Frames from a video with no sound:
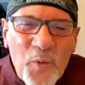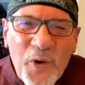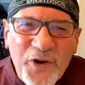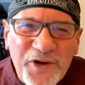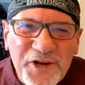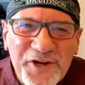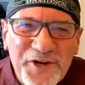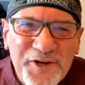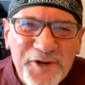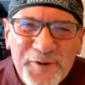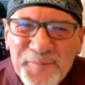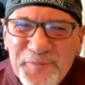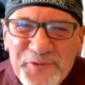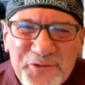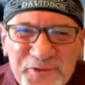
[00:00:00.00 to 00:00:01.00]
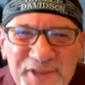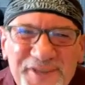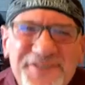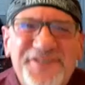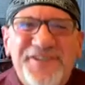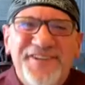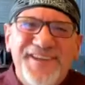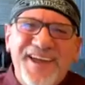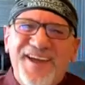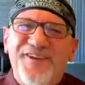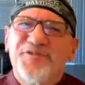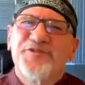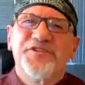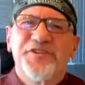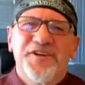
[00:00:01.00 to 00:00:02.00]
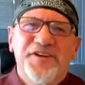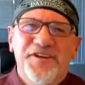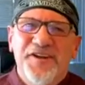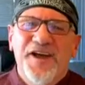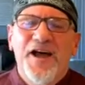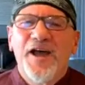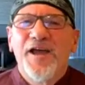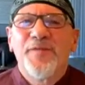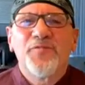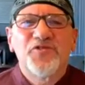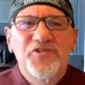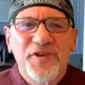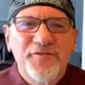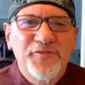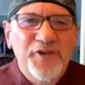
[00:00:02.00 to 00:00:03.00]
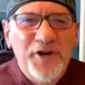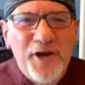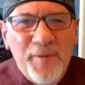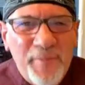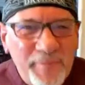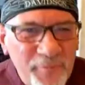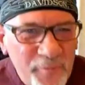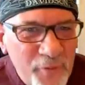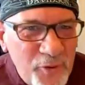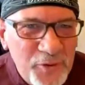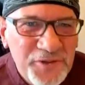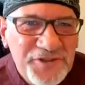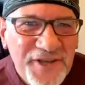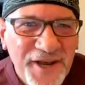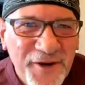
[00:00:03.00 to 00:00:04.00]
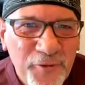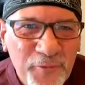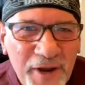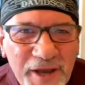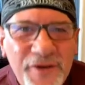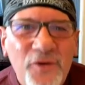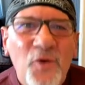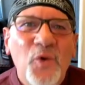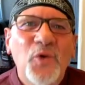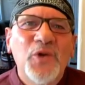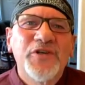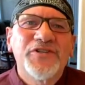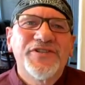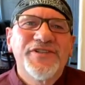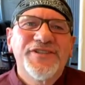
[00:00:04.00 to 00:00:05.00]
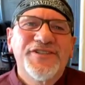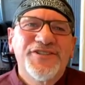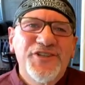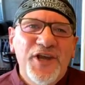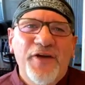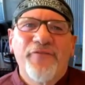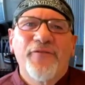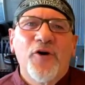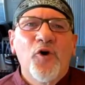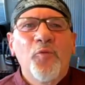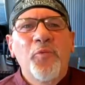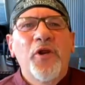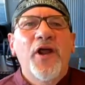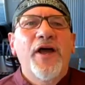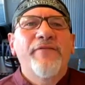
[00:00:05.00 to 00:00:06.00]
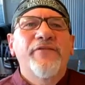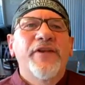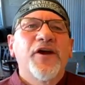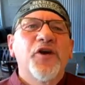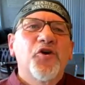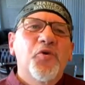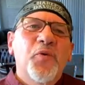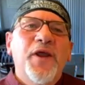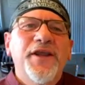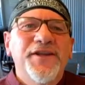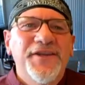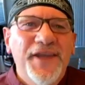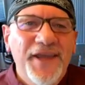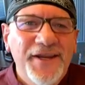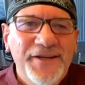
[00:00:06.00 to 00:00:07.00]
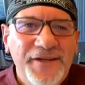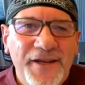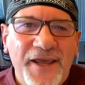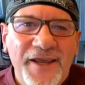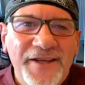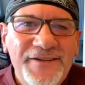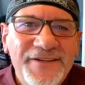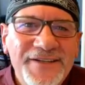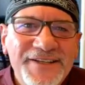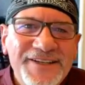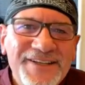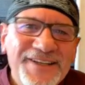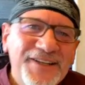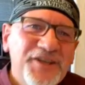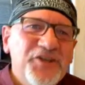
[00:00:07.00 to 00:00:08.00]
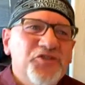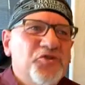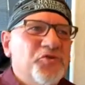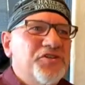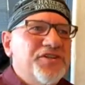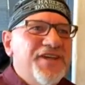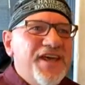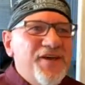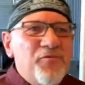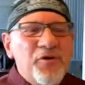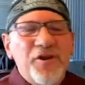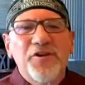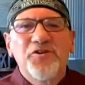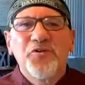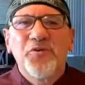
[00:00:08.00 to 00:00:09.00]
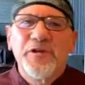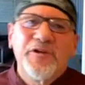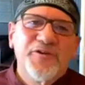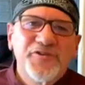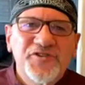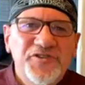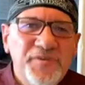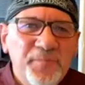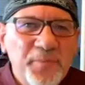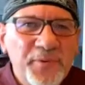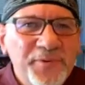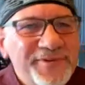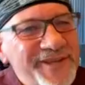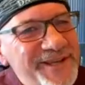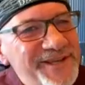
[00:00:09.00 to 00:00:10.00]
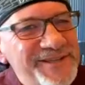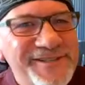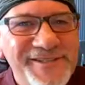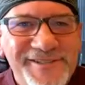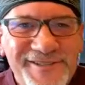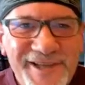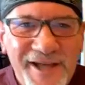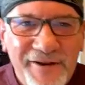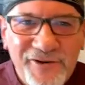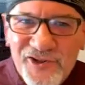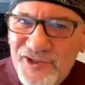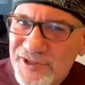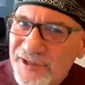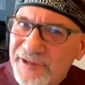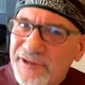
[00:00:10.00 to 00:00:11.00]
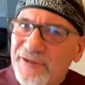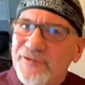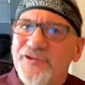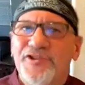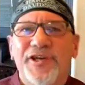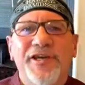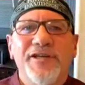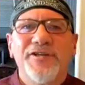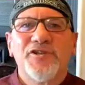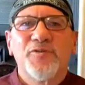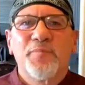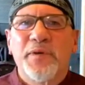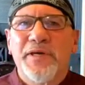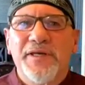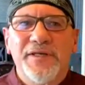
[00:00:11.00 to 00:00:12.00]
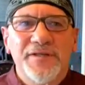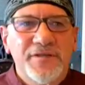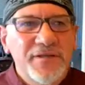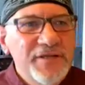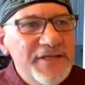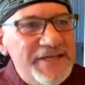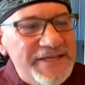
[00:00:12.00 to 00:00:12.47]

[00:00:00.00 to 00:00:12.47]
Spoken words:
Welcome to Kitchen Counseling. I am Chef Tom. I'm a motorcycle riding holistic chef. I hope you're having a great day today. So today we're going to do a little simple, tasty salad, just a little change of pace.